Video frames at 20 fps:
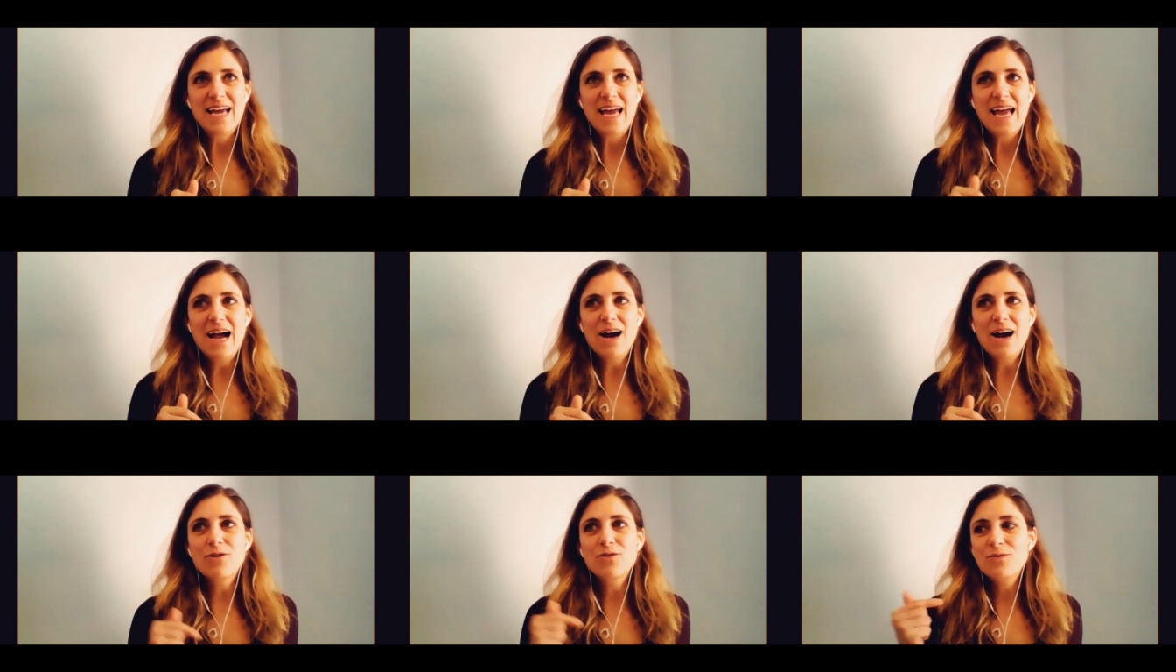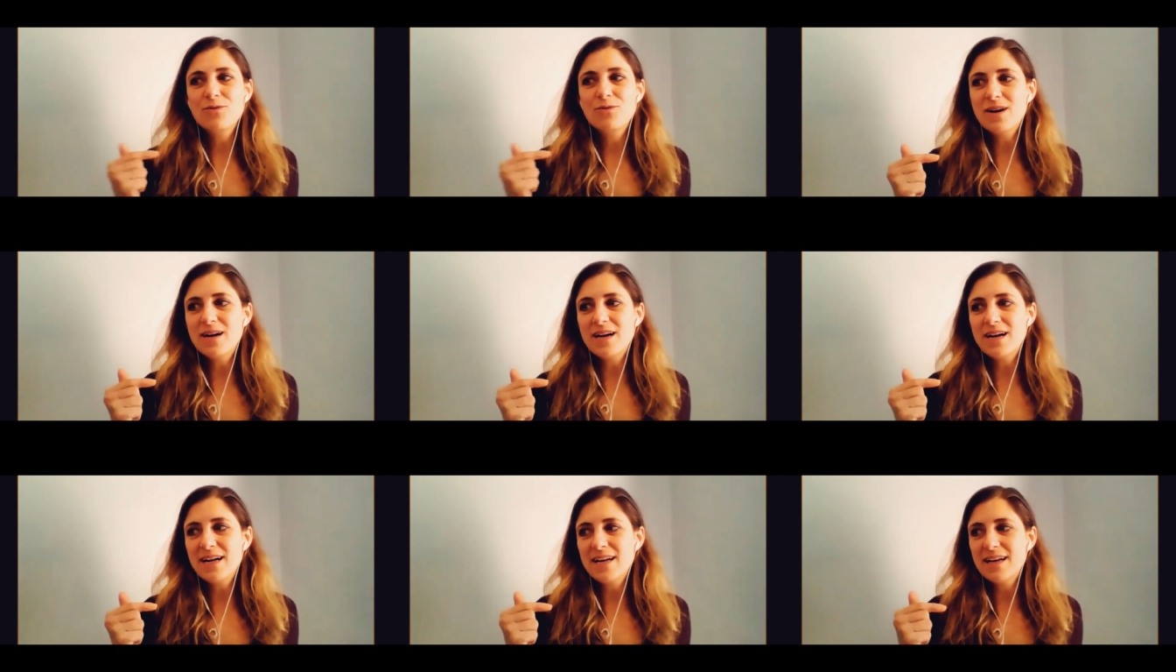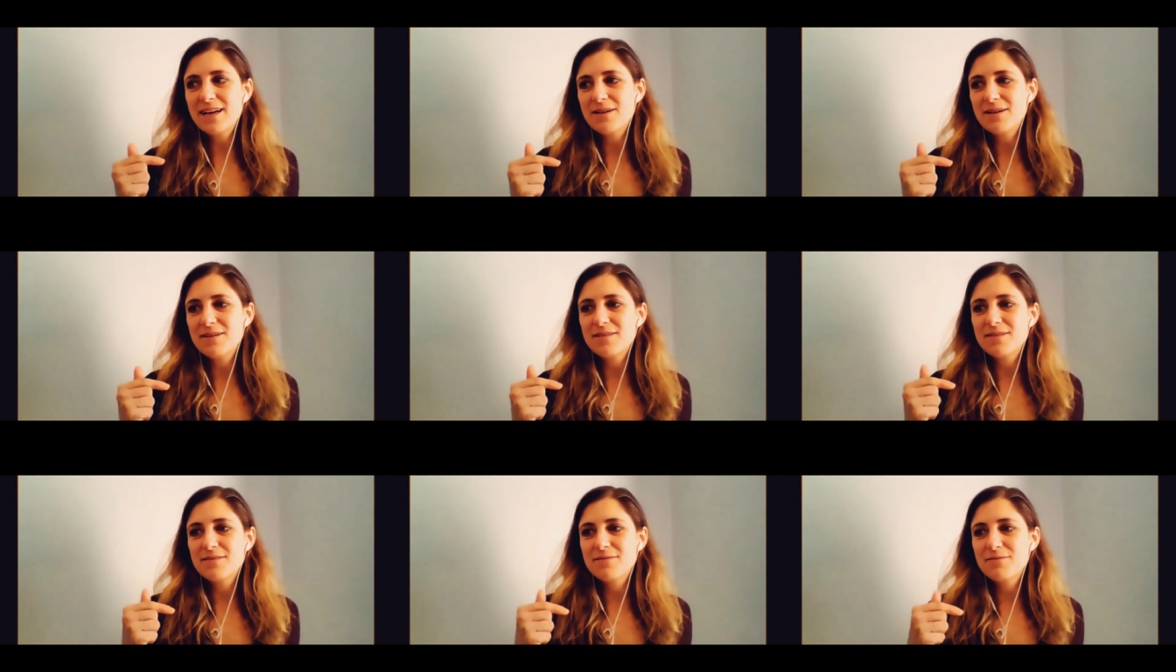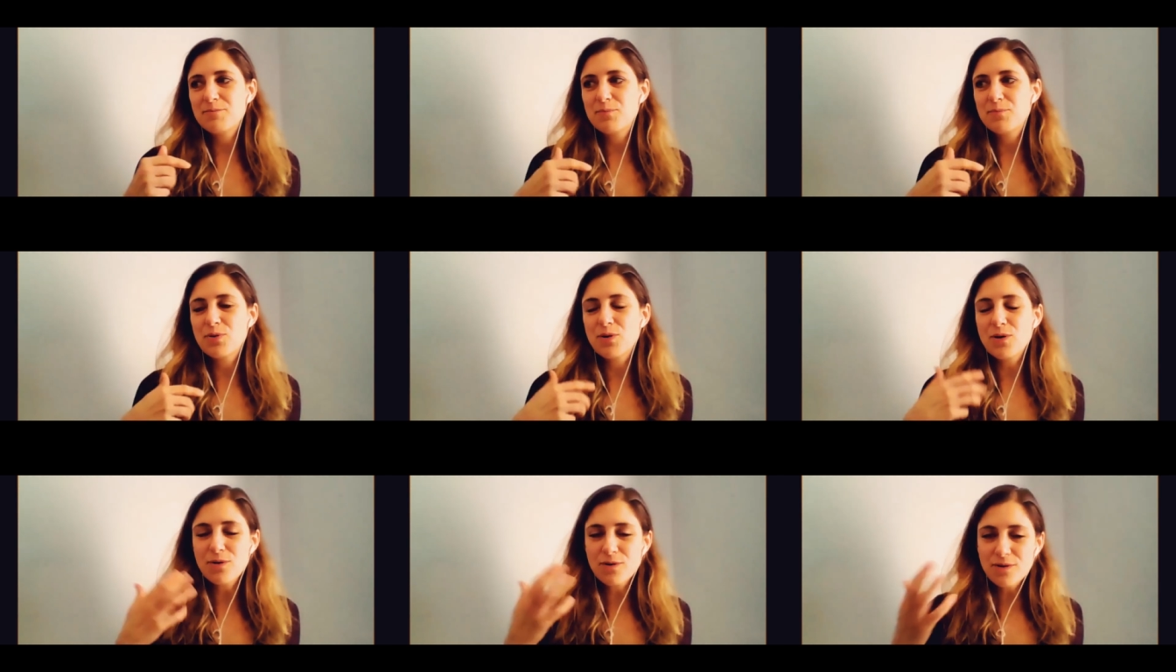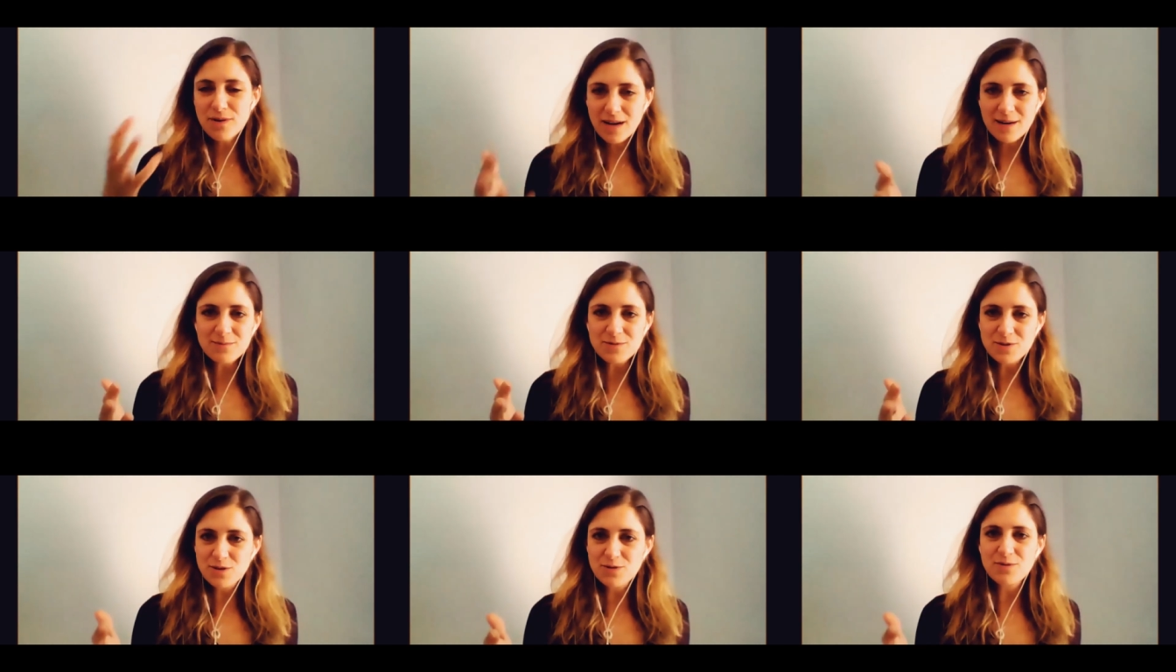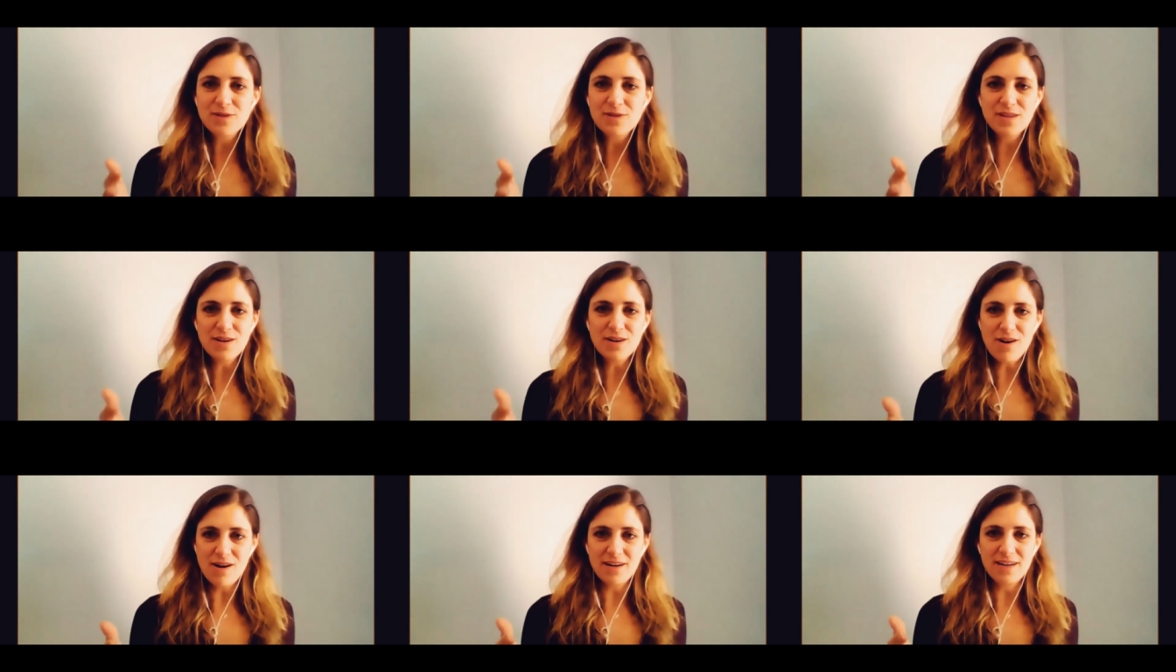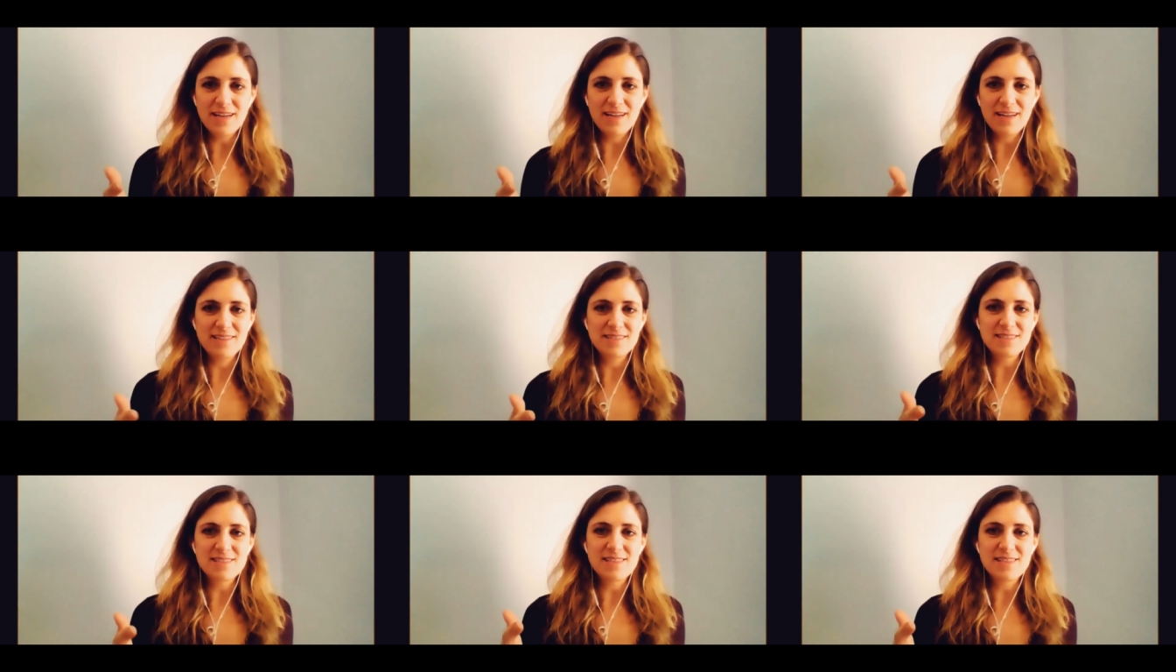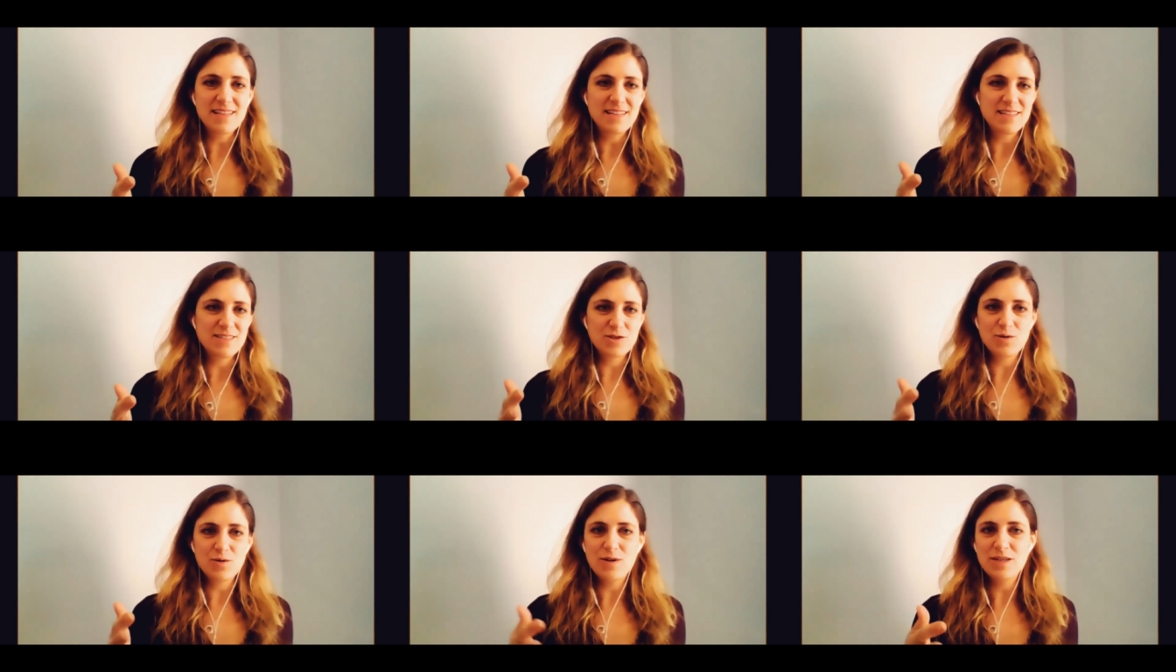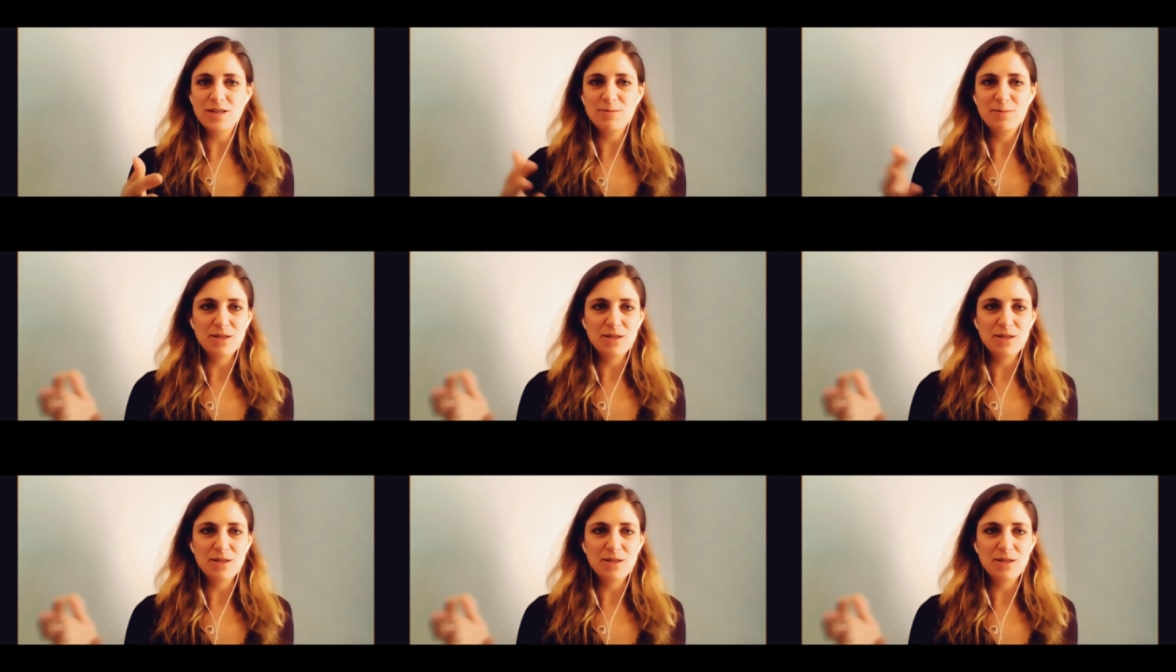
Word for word: how do I program to the audience that is going to be